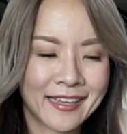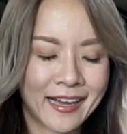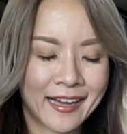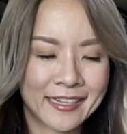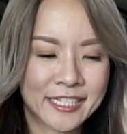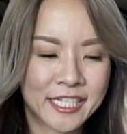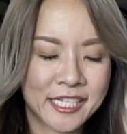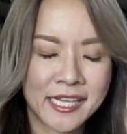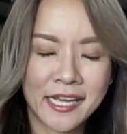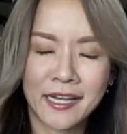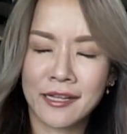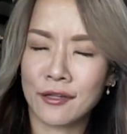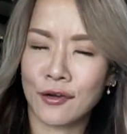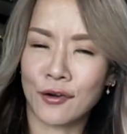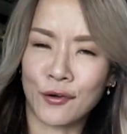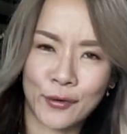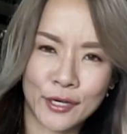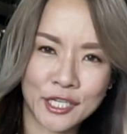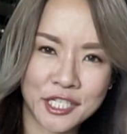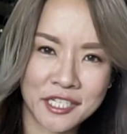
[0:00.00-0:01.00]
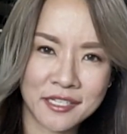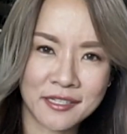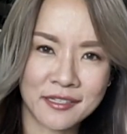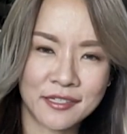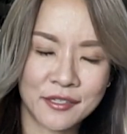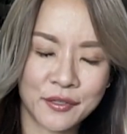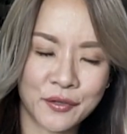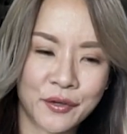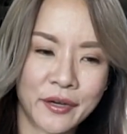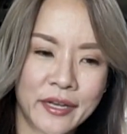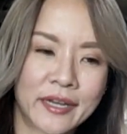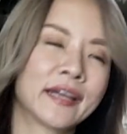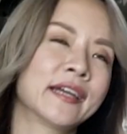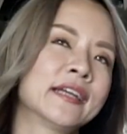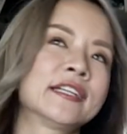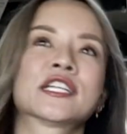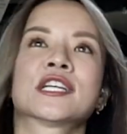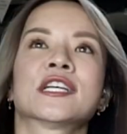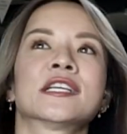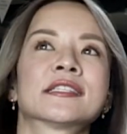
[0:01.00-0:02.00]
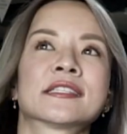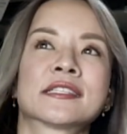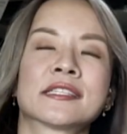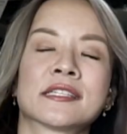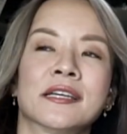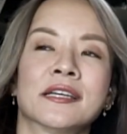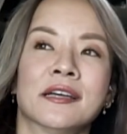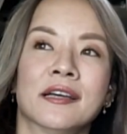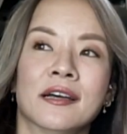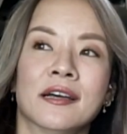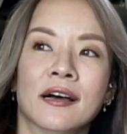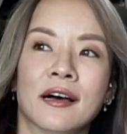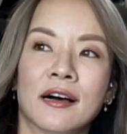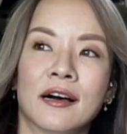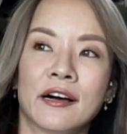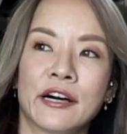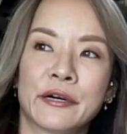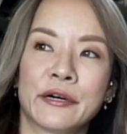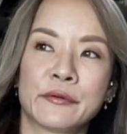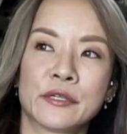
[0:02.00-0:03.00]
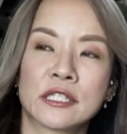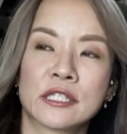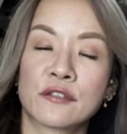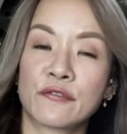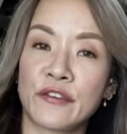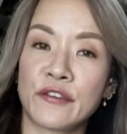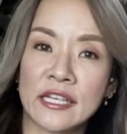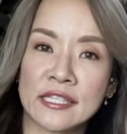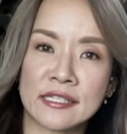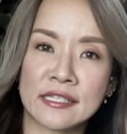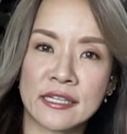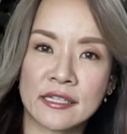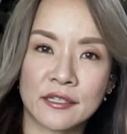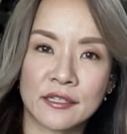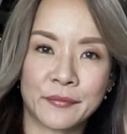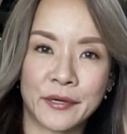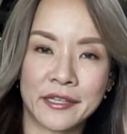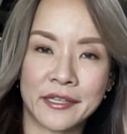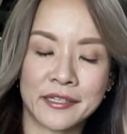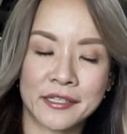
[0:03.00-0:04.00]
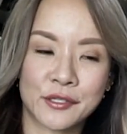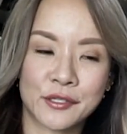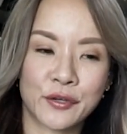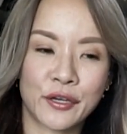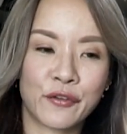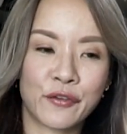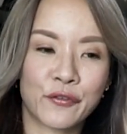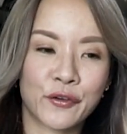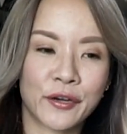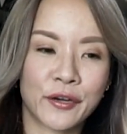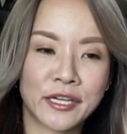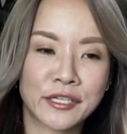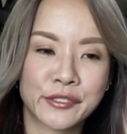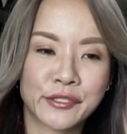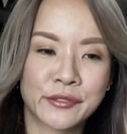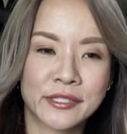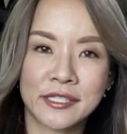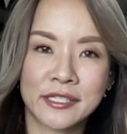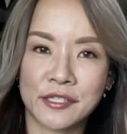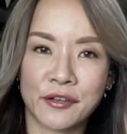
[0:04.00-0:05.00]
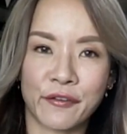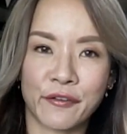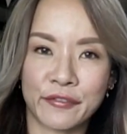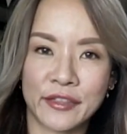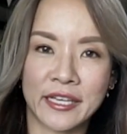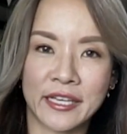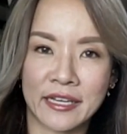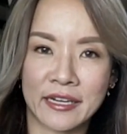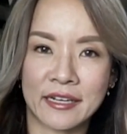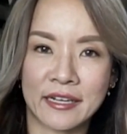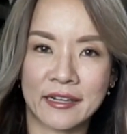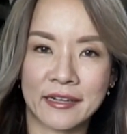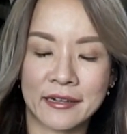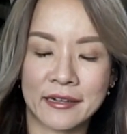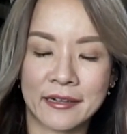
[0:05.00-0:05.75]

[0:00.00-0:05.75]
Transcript: I just had a lot of questions, and I just was fascinated by this. So if you're into this sort of thing,